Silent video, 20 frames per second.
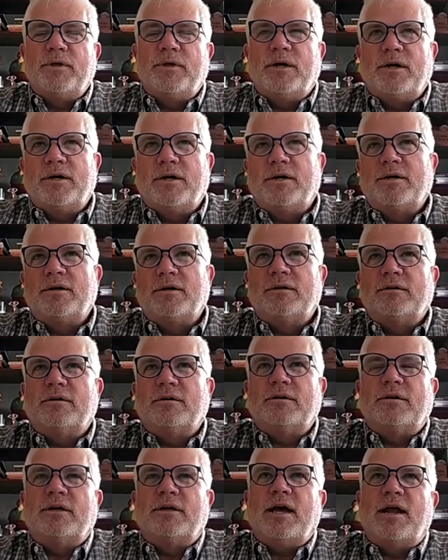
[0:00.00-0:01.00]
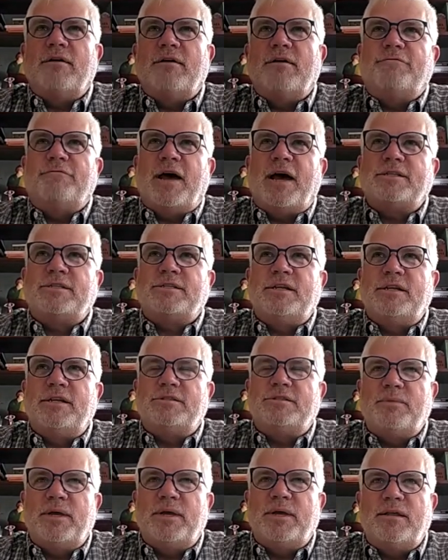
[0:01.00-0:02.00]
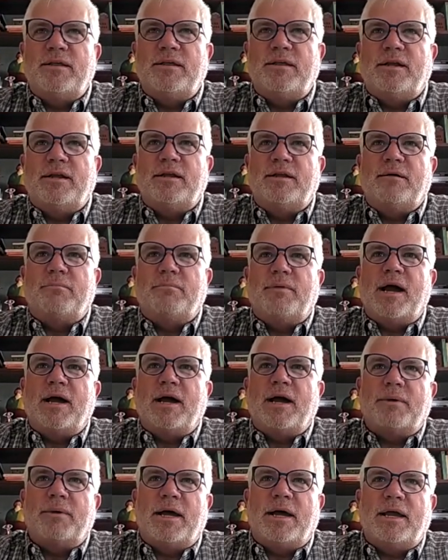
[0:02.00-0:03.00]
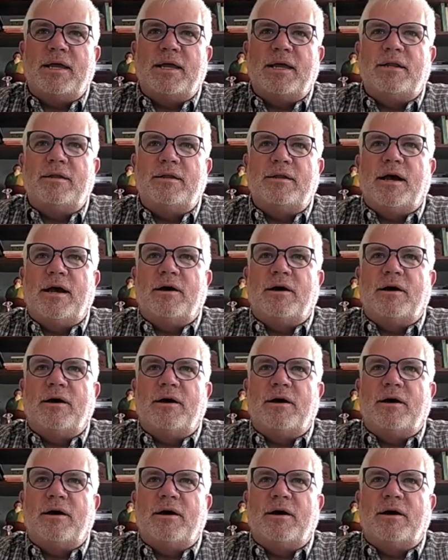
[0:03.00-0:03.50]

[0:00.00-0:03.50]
kind of fascinates me, that in the back of my head,